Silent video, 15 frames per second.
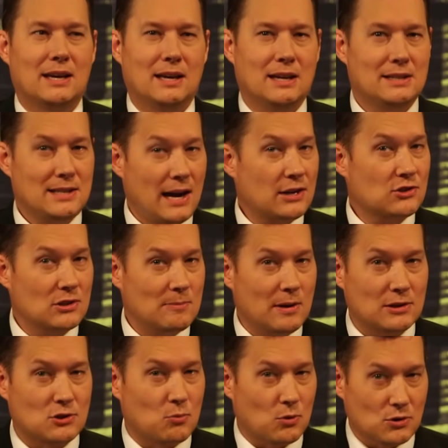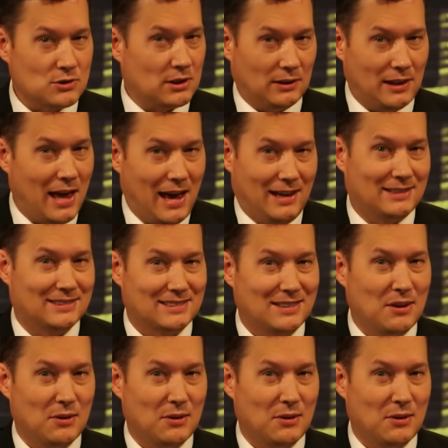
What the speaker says: It's actually much worse than that.